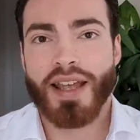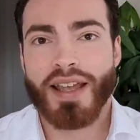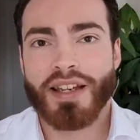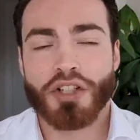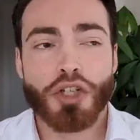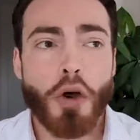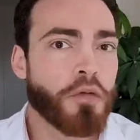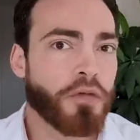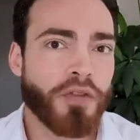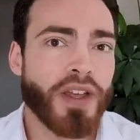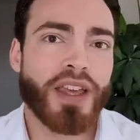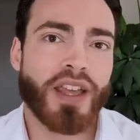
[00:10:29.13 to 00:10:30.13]
And there's no
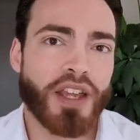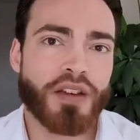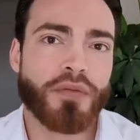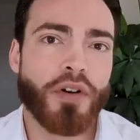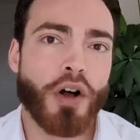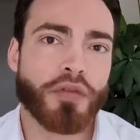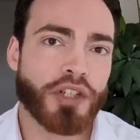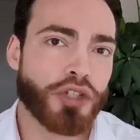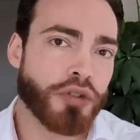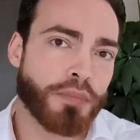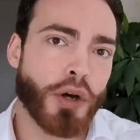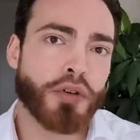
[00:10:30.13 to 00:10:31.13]
thinking involved,
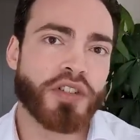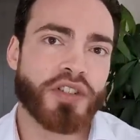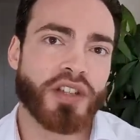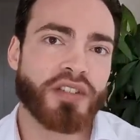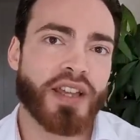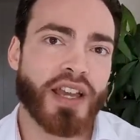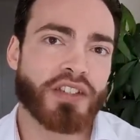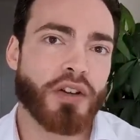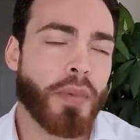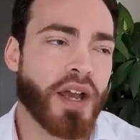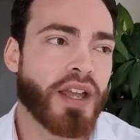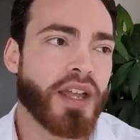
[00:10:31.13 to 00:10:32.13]
it's just processing text.
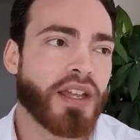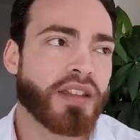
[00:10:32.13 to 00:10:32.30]
So by